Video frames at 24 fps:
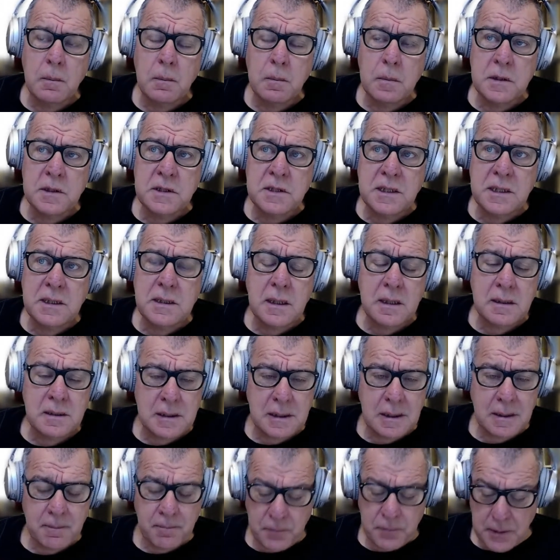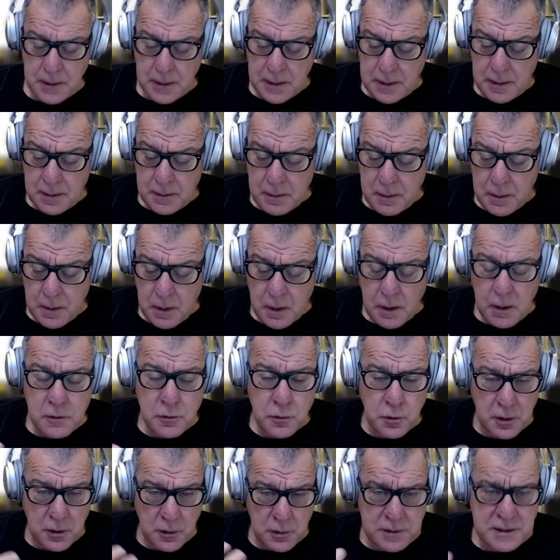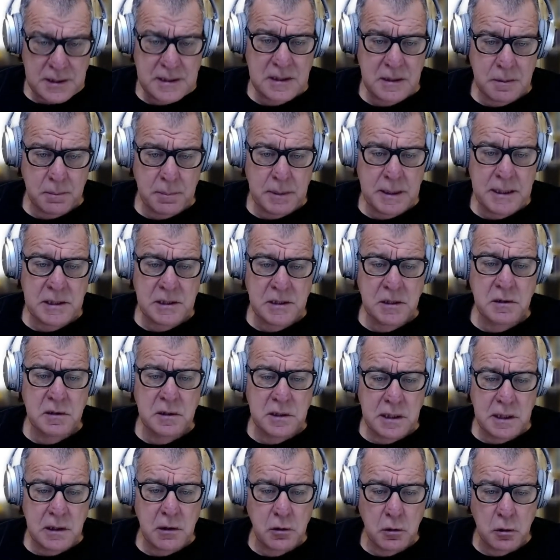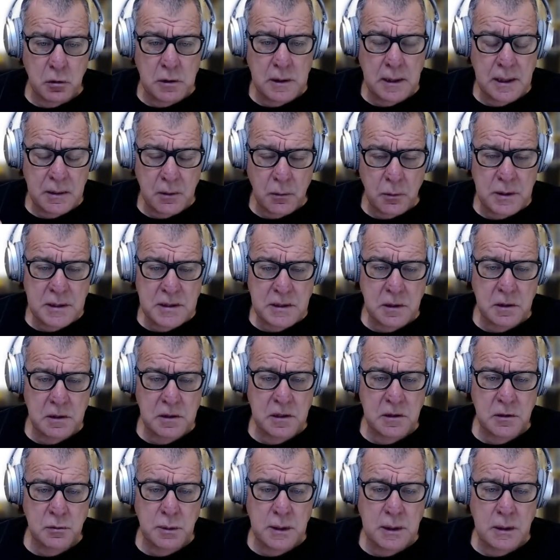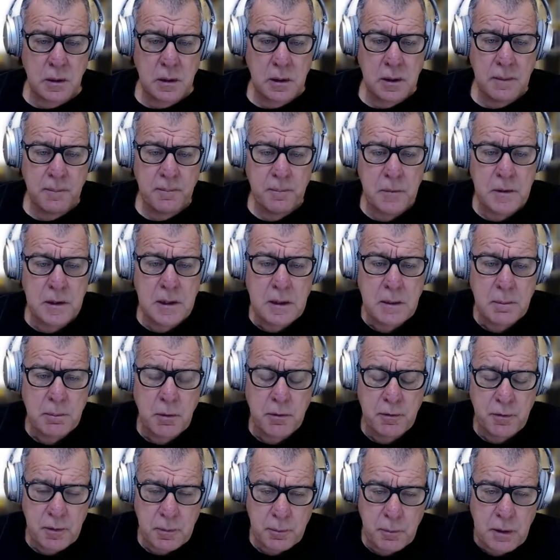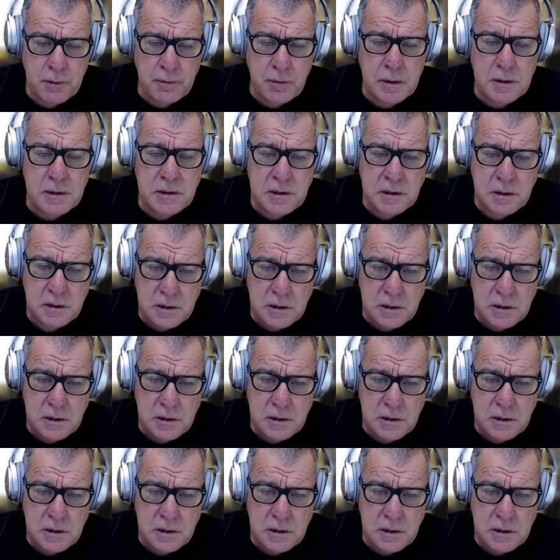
see that in drug-resistant patients? Did you do that research as well, the prevalence?